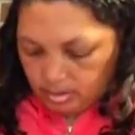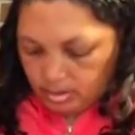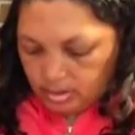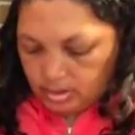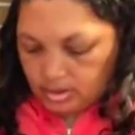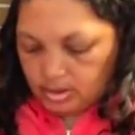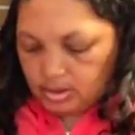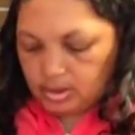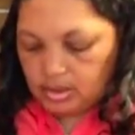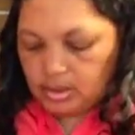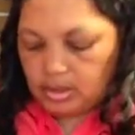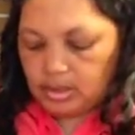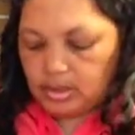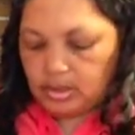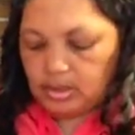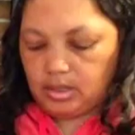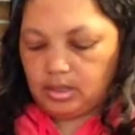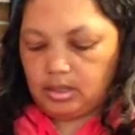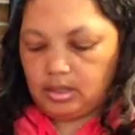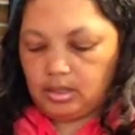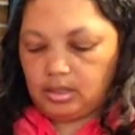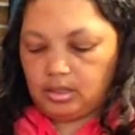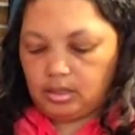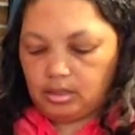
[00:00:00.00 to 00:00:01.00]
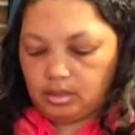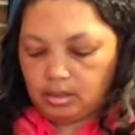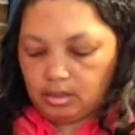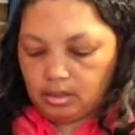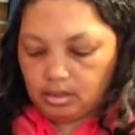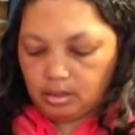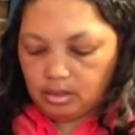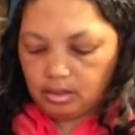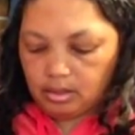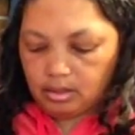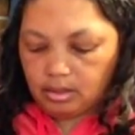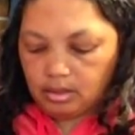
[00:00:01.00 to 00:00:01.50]
Let's
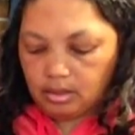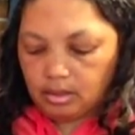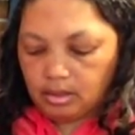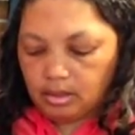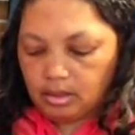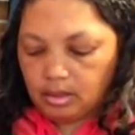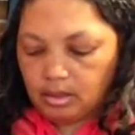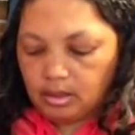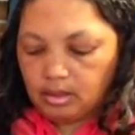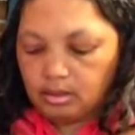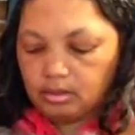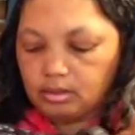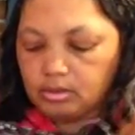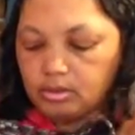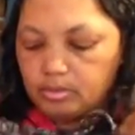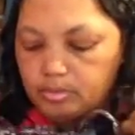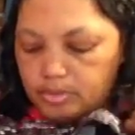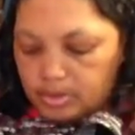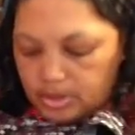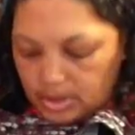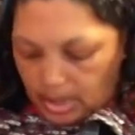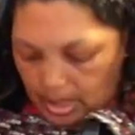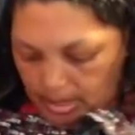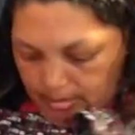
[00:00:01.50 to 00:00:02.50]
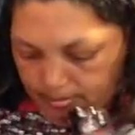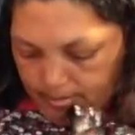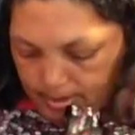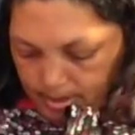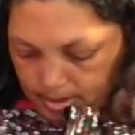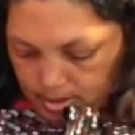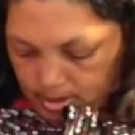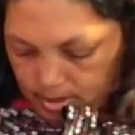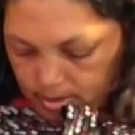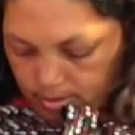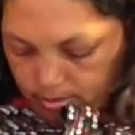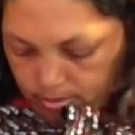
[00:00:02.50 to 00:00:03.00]
see. Oops, I
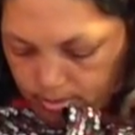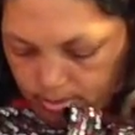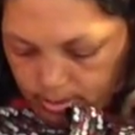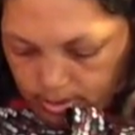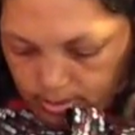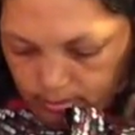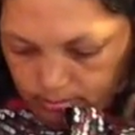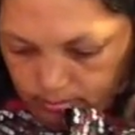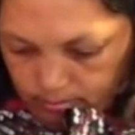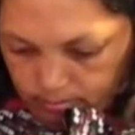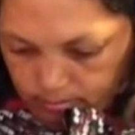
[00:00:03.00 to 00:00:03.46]
buttoned it crooked.